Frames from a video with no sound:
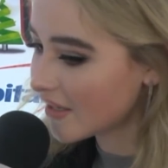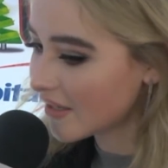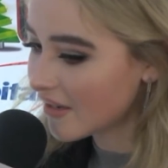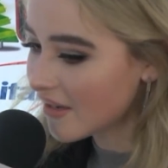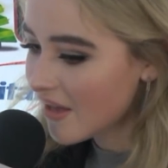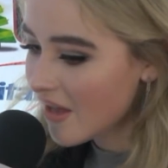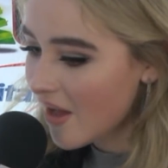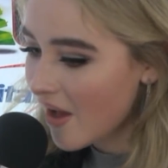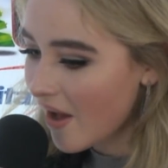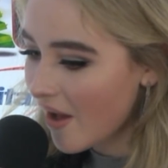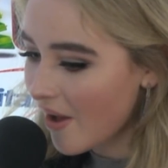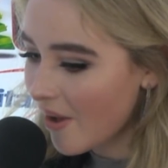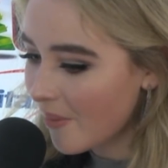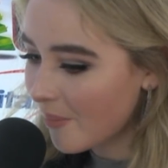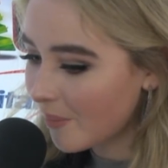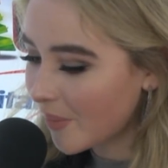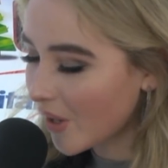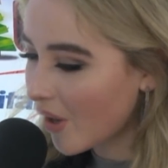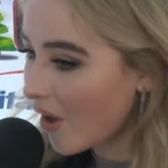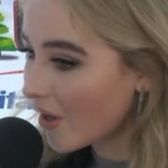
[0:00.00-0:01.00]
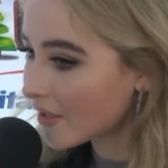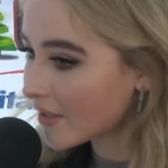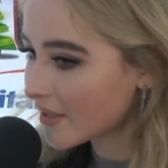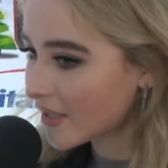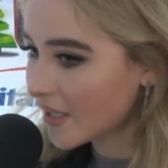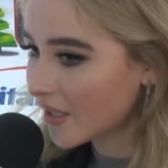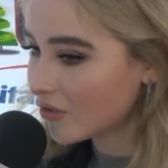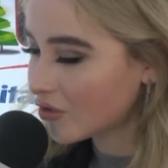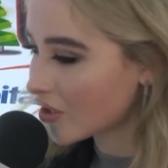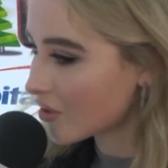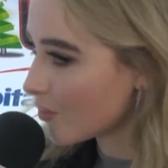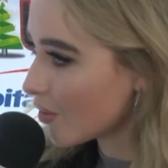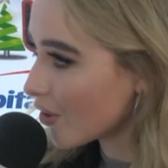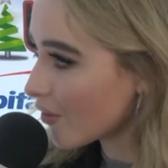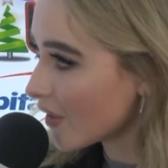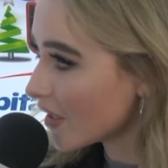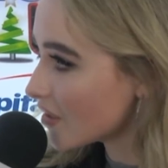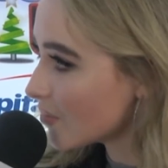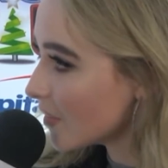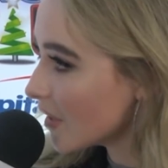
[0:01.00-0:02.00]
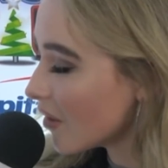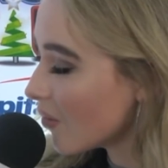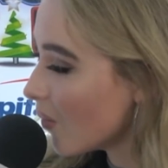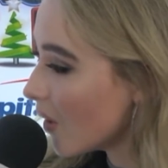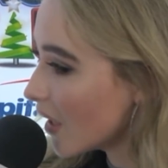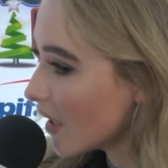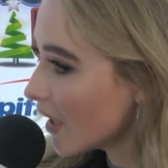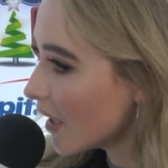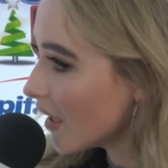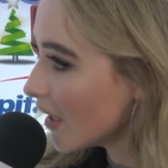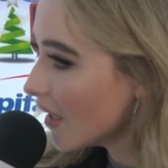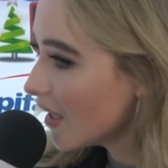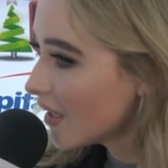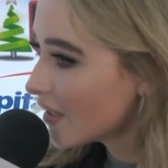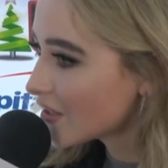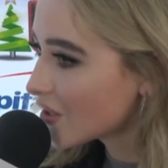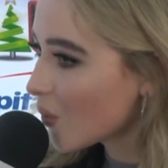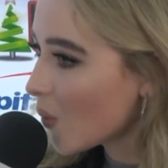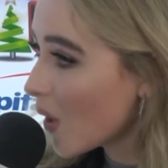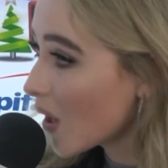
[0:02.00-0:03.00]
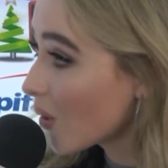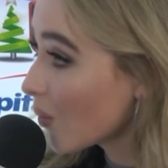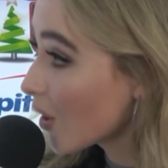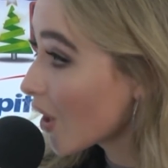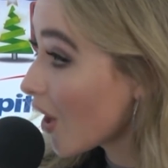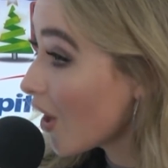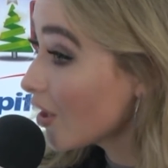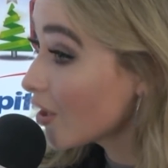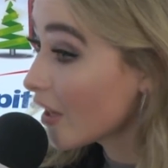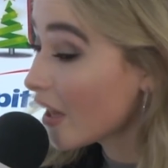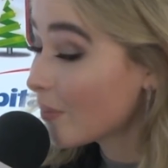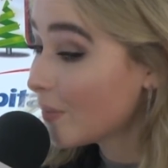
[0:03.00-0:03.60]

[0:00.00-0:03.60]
and but honestly, it just motivates me to wanna work harder.